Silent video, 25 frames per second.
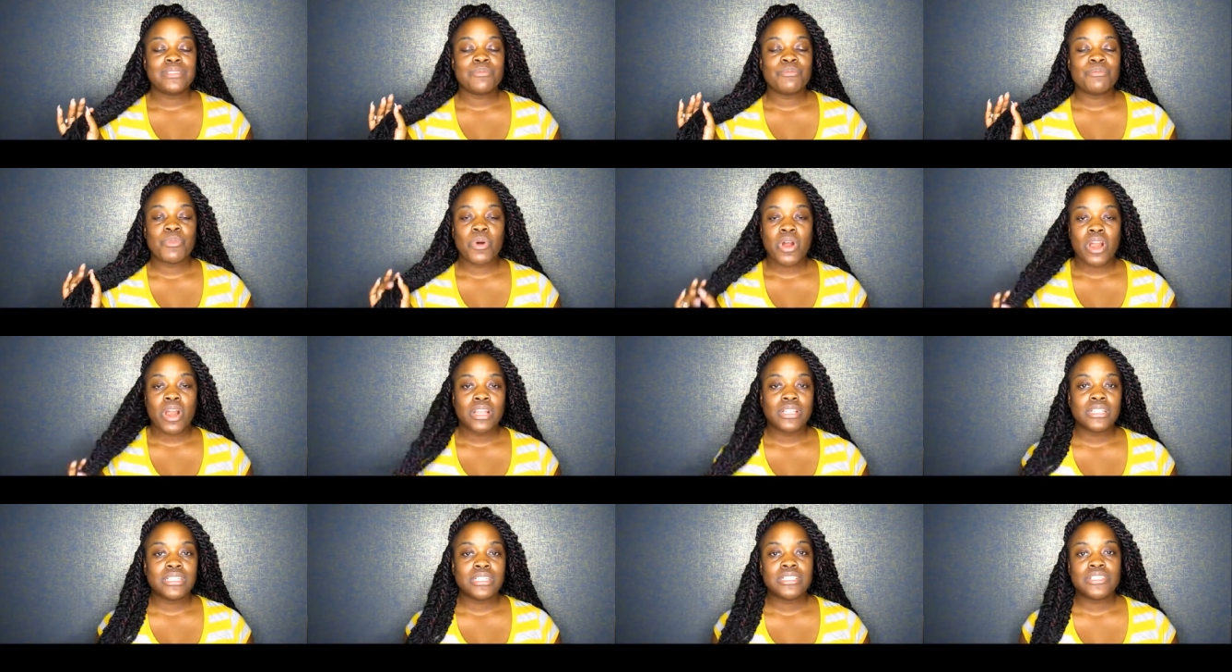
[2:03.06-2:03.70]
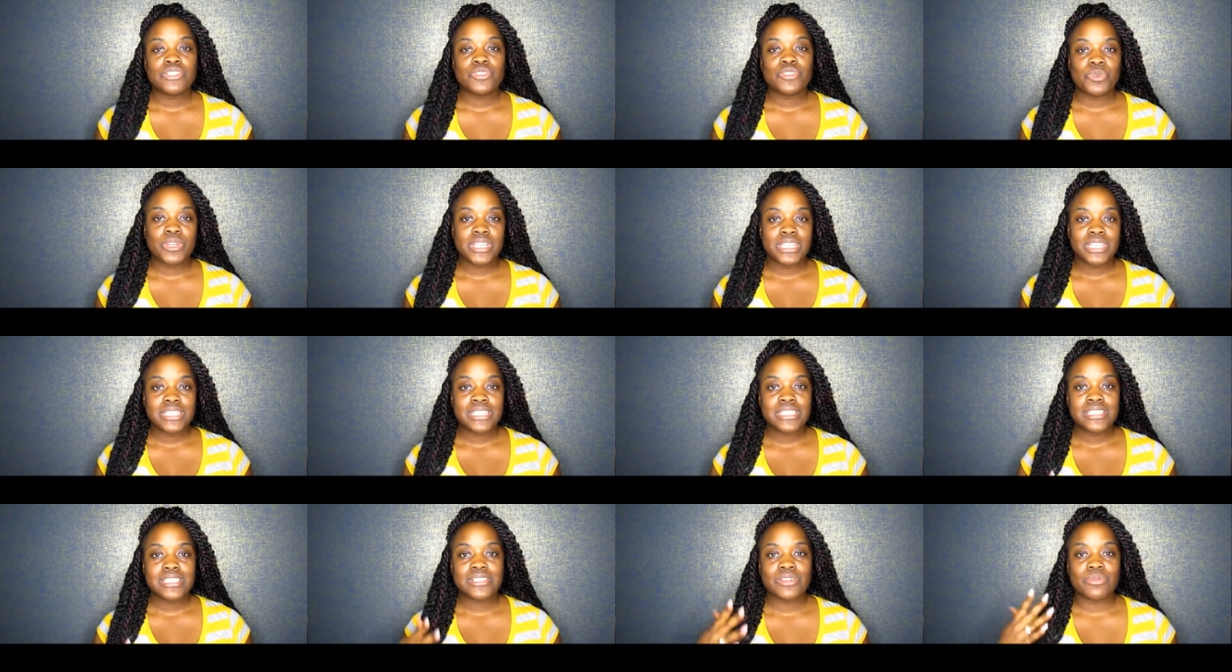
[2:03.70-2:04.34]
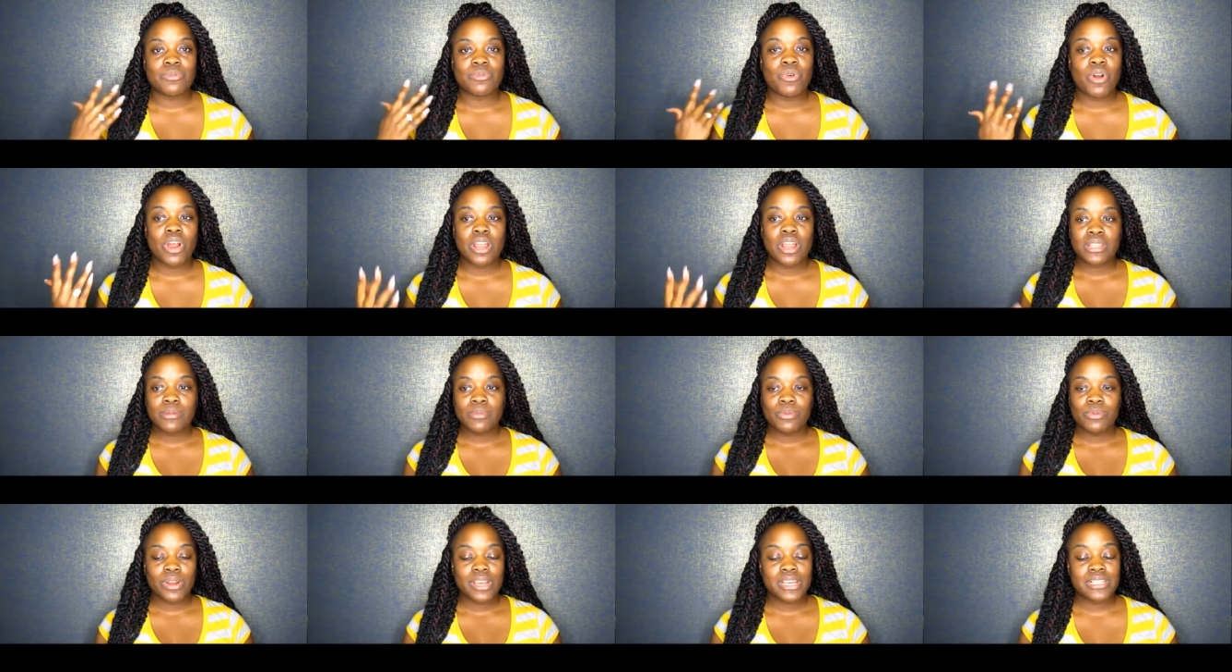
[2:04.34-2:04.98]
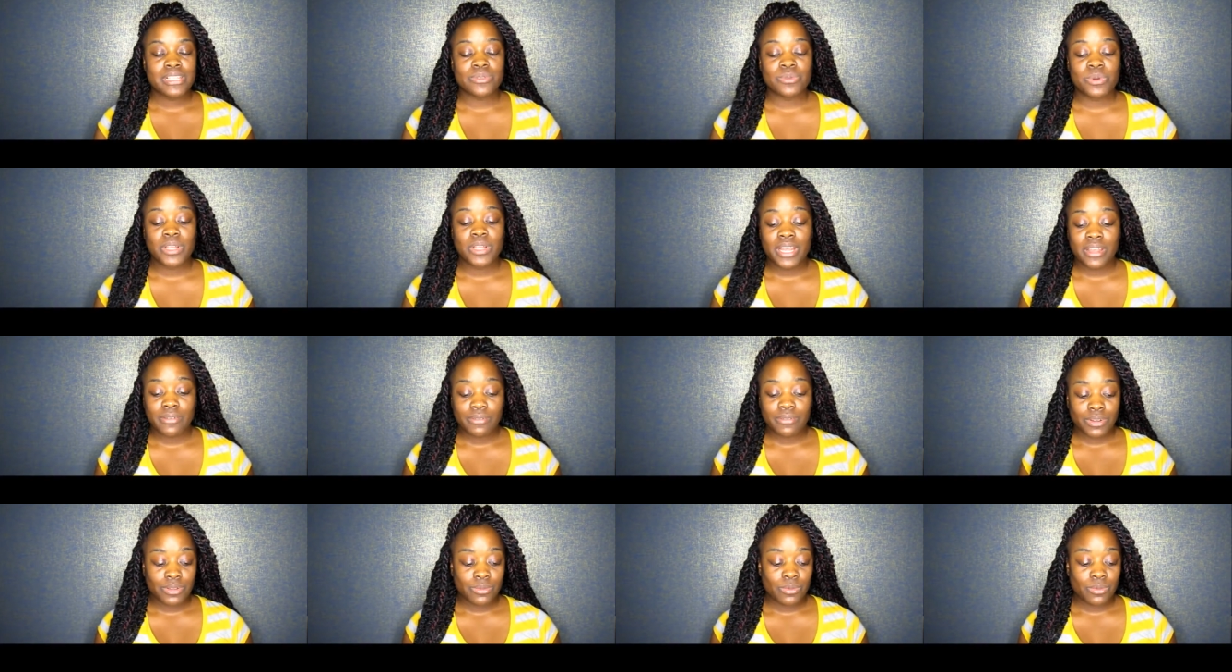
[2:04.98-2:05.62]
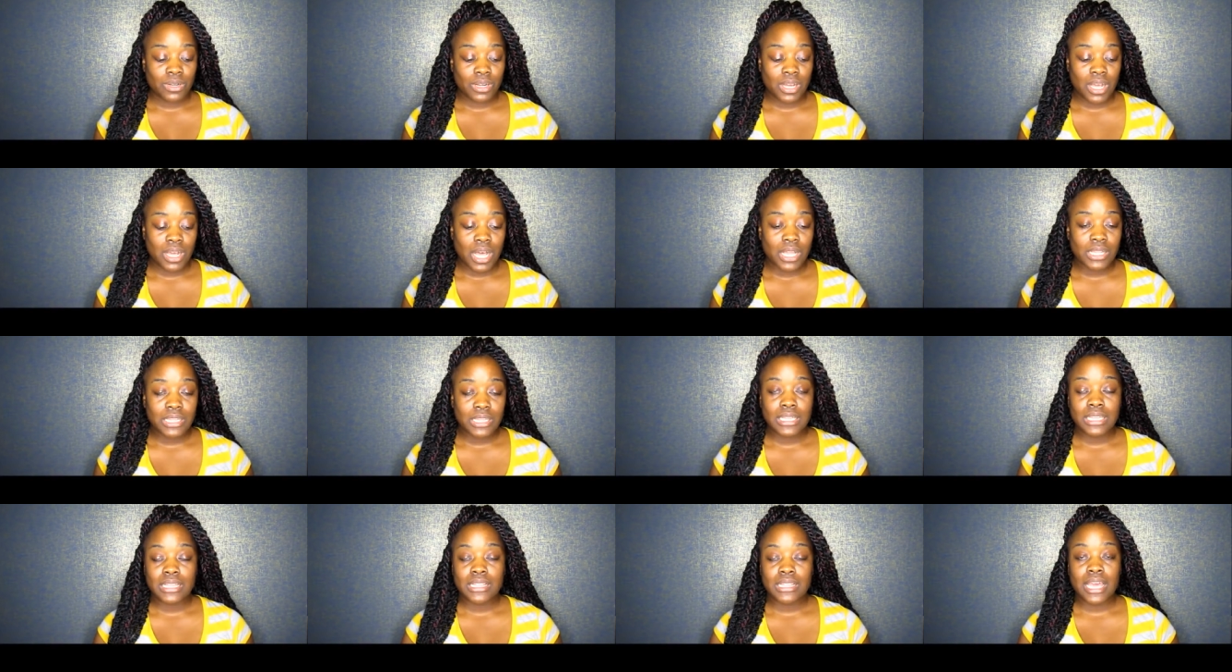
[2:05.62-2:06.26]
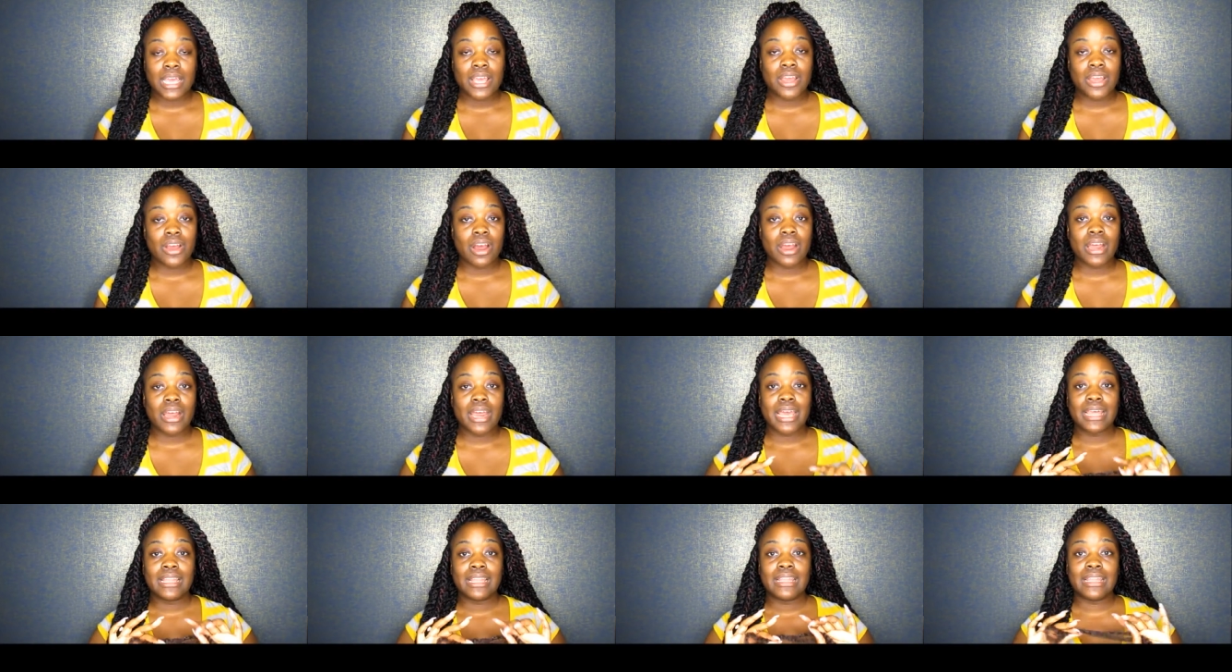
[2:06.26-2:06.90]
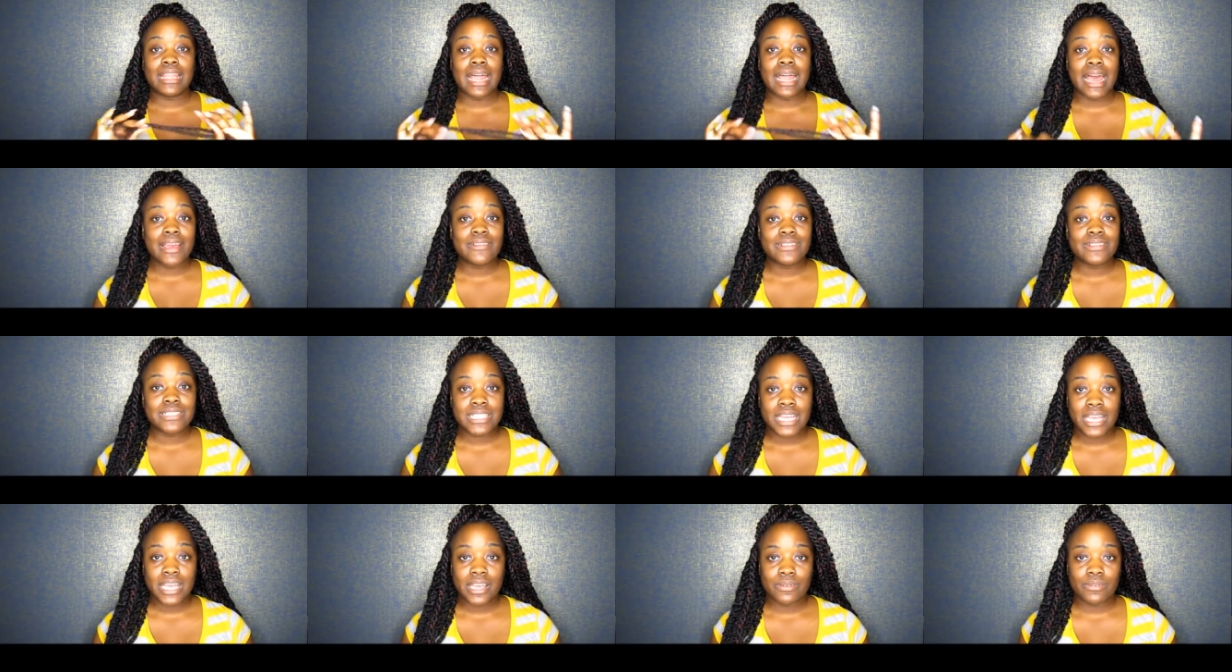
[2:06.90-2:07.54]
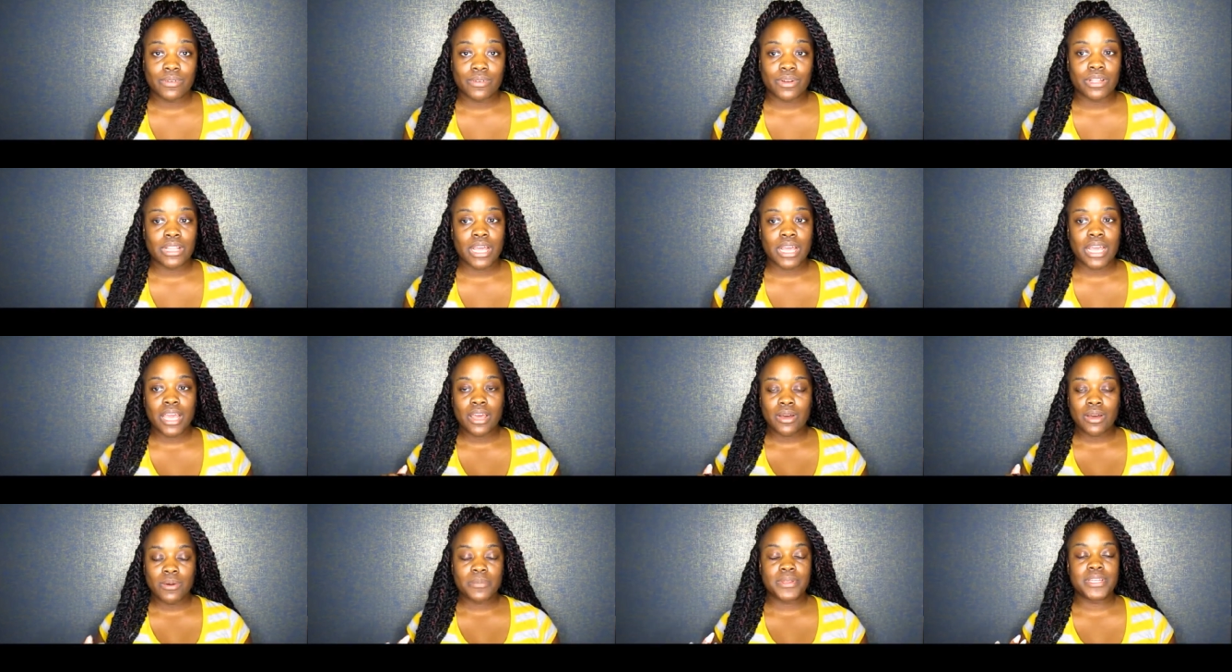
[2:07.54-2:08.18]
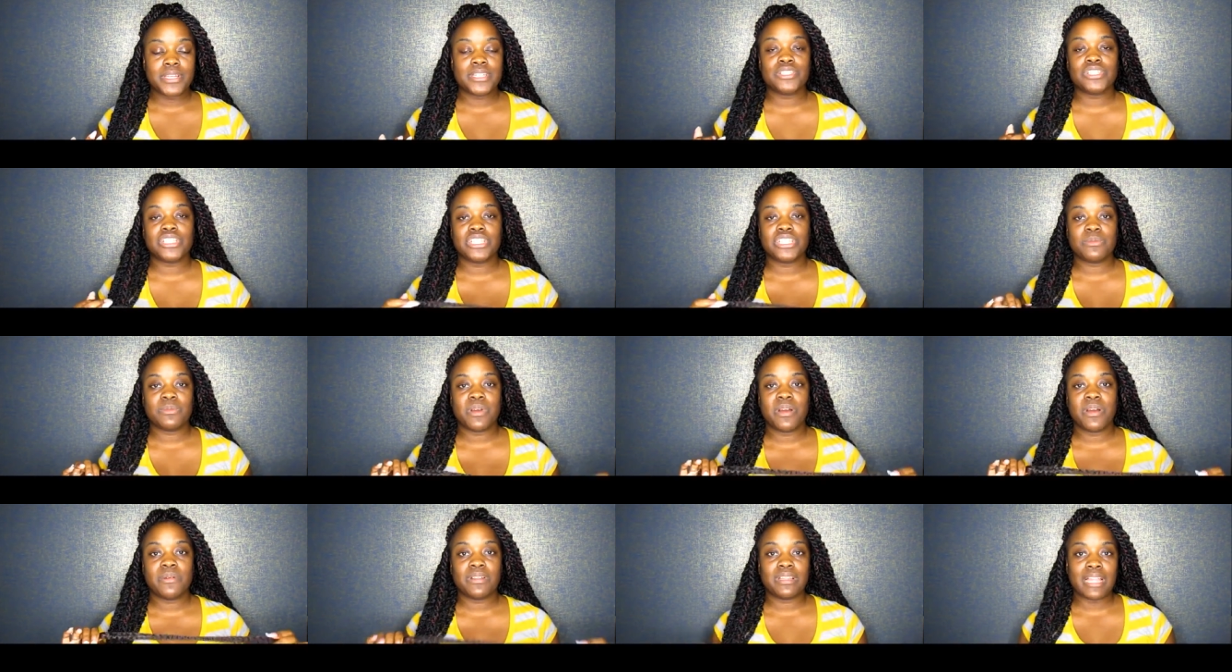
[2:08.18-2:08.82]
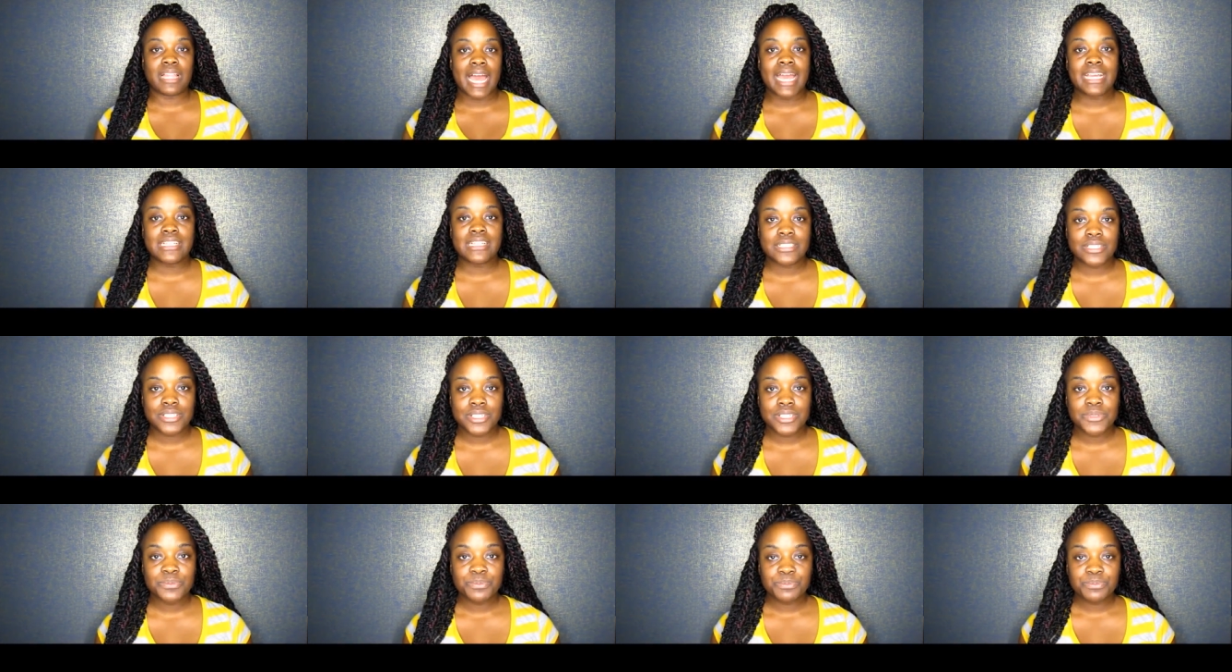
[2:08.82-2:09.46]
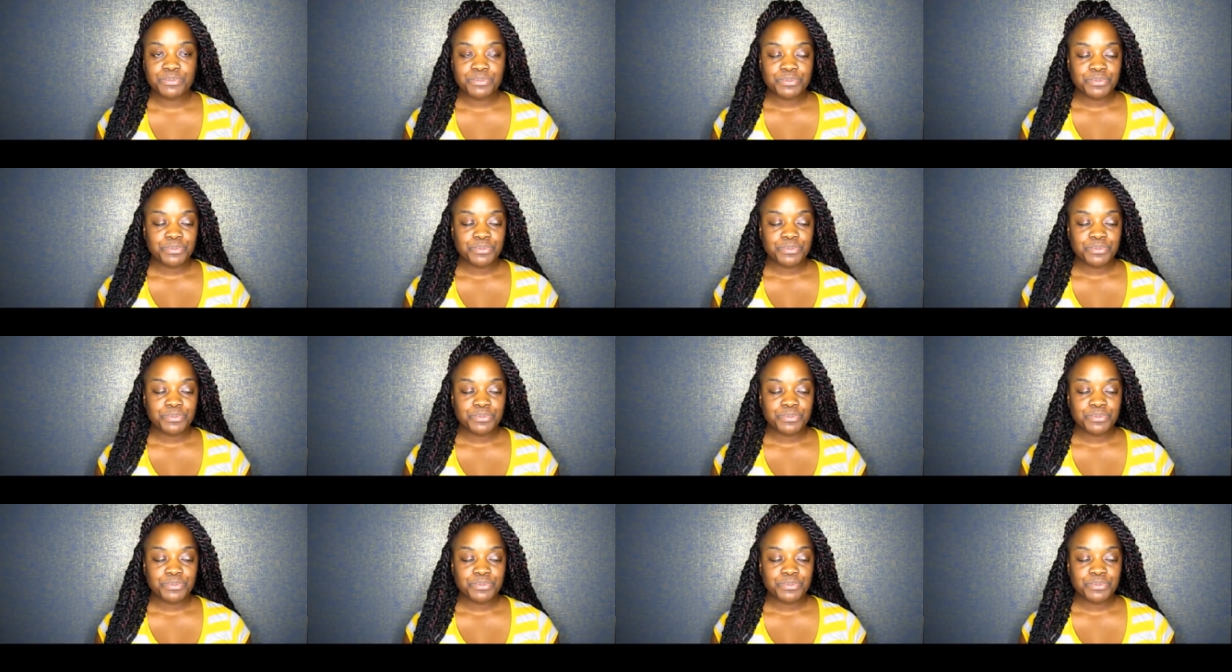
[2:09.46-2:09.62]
Marley twists or Marley braids, whatever you want to call it, they are a lifesaver. They help me to stretch my relaxer.